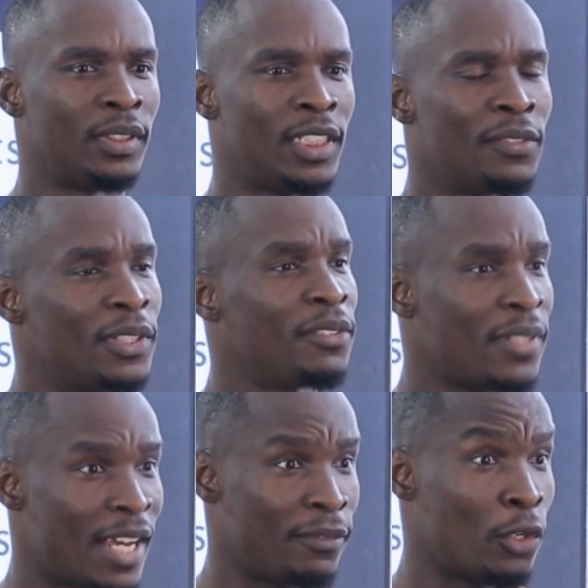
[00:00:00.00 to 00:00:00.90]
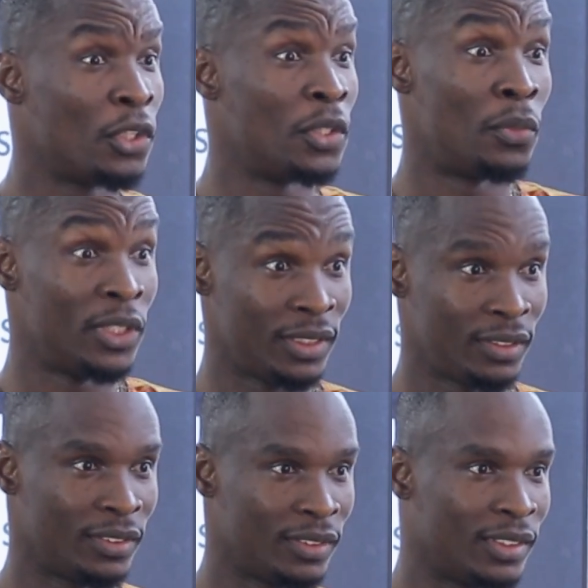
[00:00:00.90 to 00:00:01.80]
Even if you have all the money,
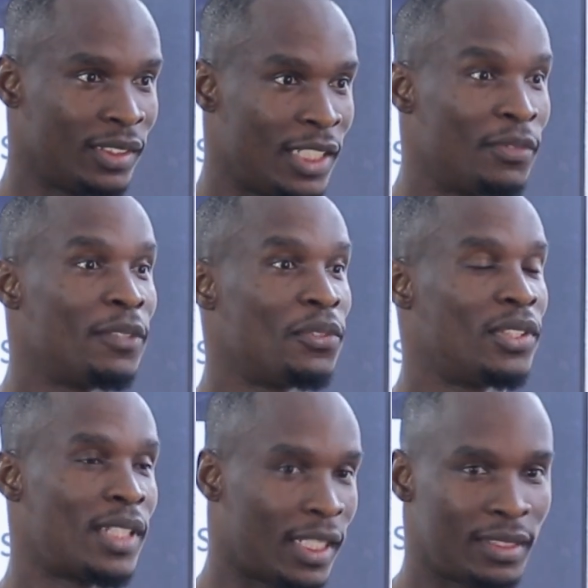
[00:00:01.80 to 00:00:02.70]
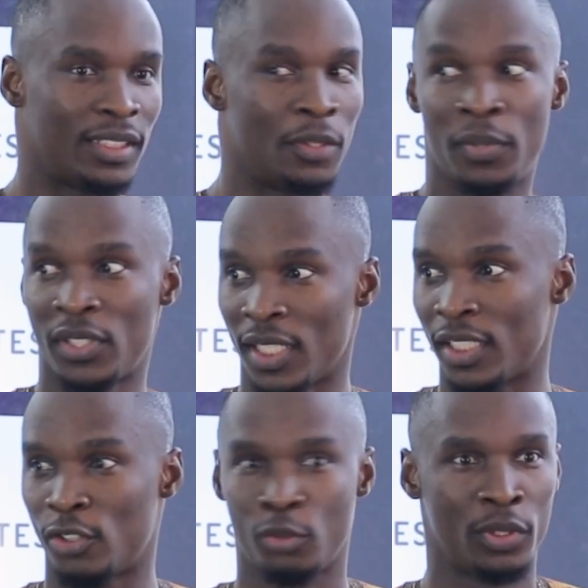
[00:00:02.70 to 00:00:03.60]
even if you start a
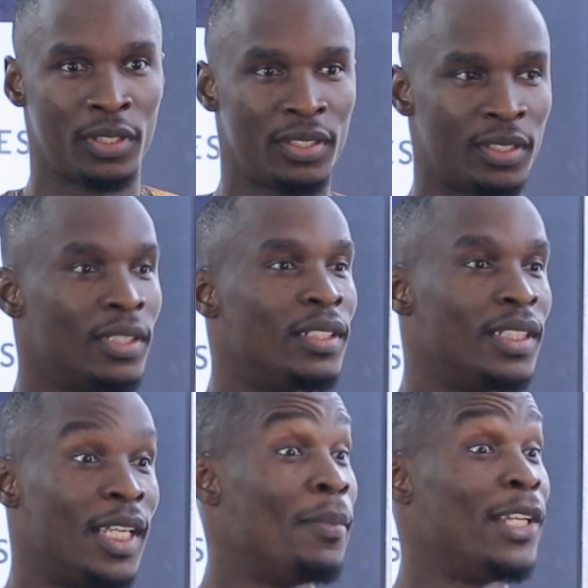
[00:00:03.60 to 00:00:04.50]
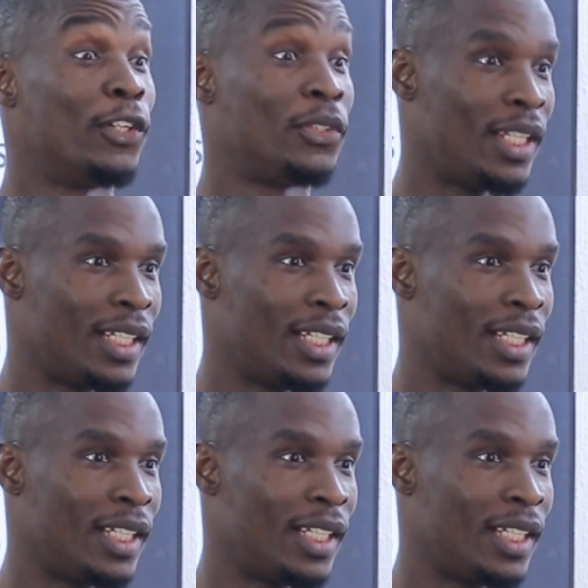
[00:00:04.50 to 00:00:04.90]
business with $1 million,